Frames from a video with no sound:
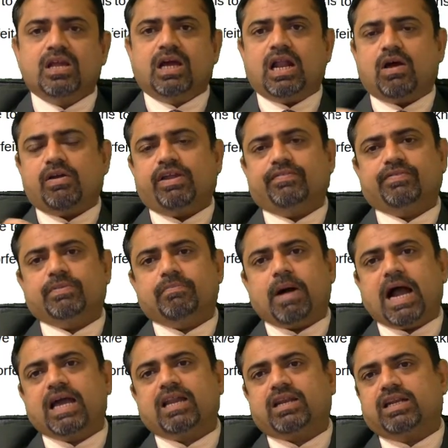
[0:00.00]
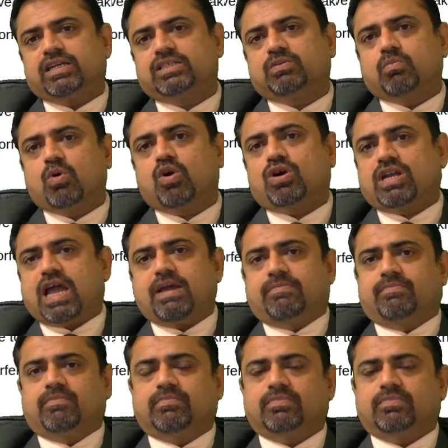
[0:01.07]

Now if the buyer needs more time,